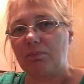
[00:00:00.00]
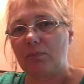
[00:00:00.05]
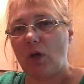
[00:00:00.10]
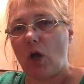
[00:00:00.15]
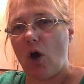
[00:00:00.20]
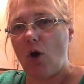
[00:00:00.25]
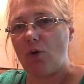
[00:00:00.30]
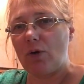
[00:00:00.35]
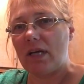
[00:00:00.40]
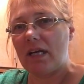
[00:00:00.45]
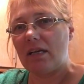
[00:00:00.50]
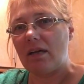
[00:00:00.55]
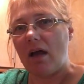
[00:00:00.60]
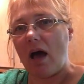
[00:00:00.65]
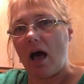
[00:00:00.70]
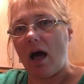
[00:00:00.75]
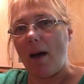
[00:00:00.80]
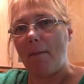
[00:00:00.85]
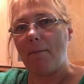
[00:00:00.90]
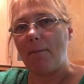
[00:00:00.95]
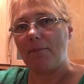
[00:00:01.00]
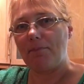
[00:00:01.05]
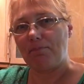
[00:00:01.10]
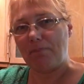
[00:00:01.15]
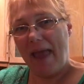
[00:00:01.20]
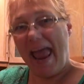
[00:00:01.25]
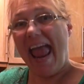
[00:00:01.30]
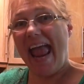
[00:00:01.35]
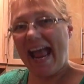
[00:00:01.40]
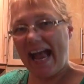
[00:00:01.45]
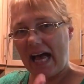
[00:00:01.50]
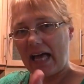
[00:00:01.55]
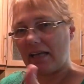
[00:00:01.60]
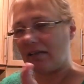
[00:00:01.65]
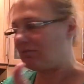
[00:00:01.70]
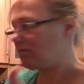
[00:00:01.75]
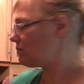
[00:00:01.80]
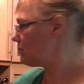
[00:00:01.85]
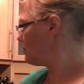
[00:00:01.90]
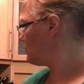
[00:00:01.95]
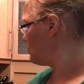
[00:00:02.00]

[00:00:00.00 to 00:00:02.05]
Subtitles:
coated a pan,